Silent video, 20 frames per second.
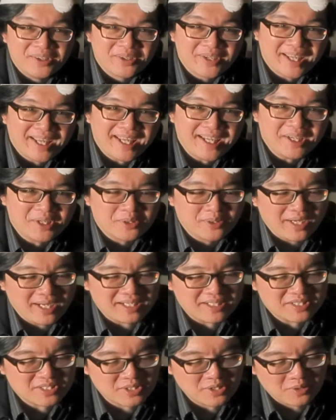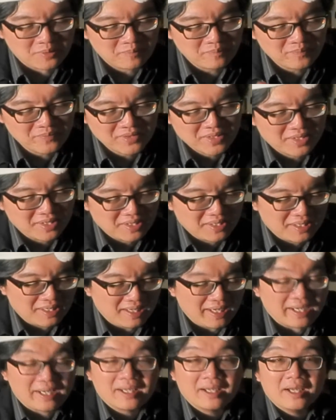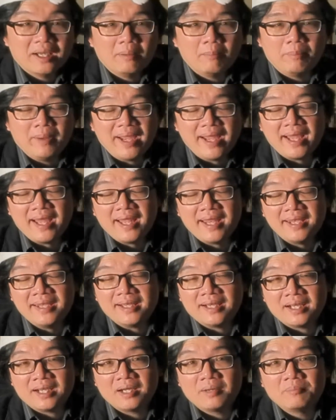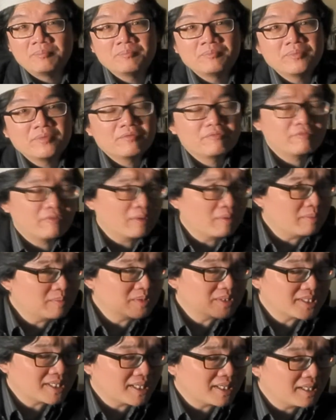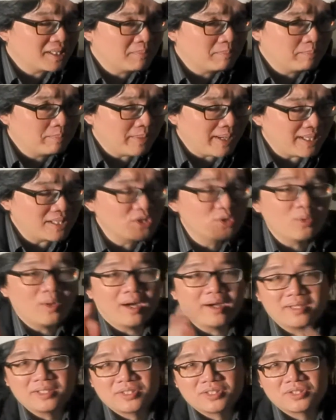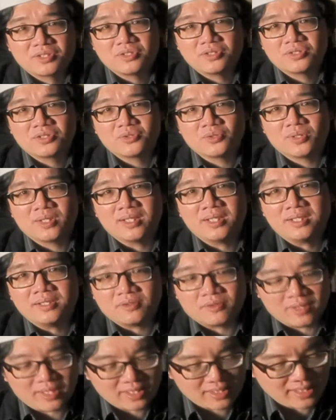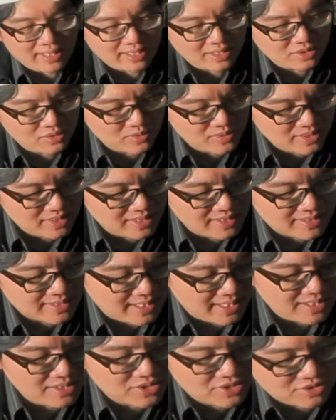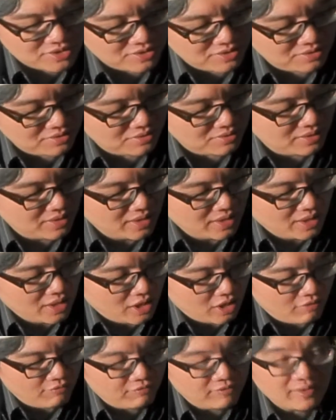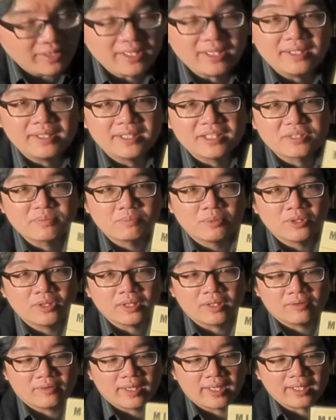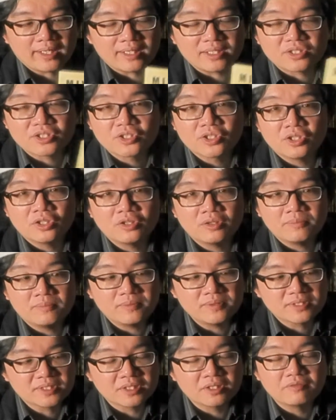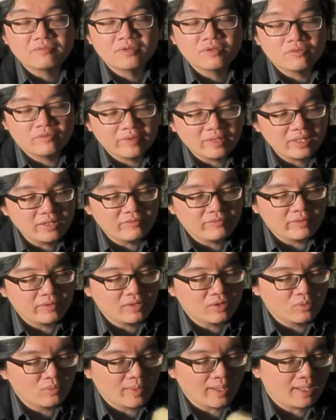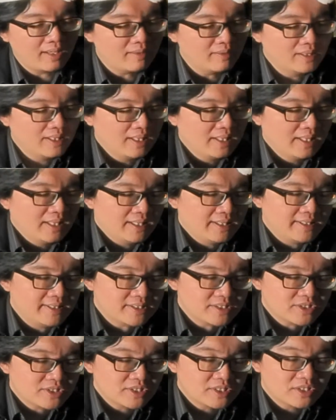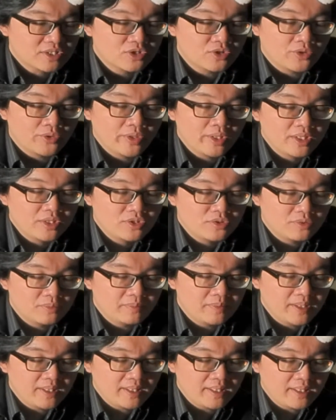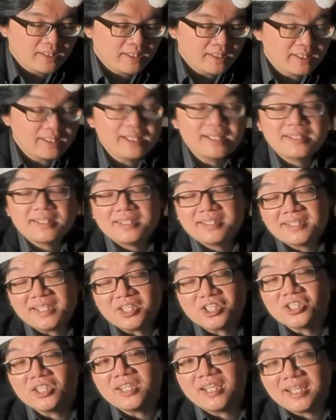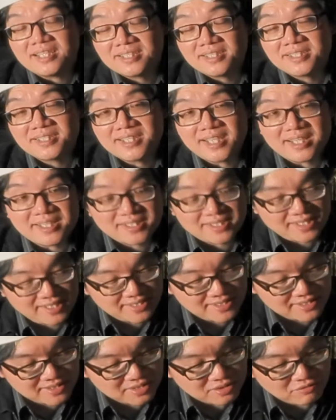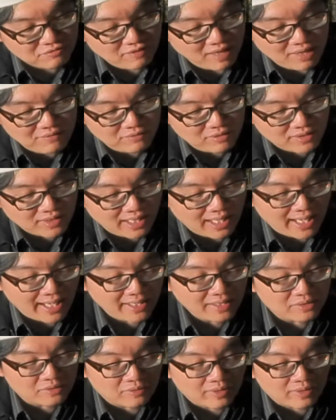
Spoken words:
Okay, right. So, all right, Ben. If I'm not mistaken, Ben, you are a student, right, at UCSI. So hopefully this book, correct, is gonna serve you really, really well. This is going to be. It's essentially, as it says, it's a survival guide.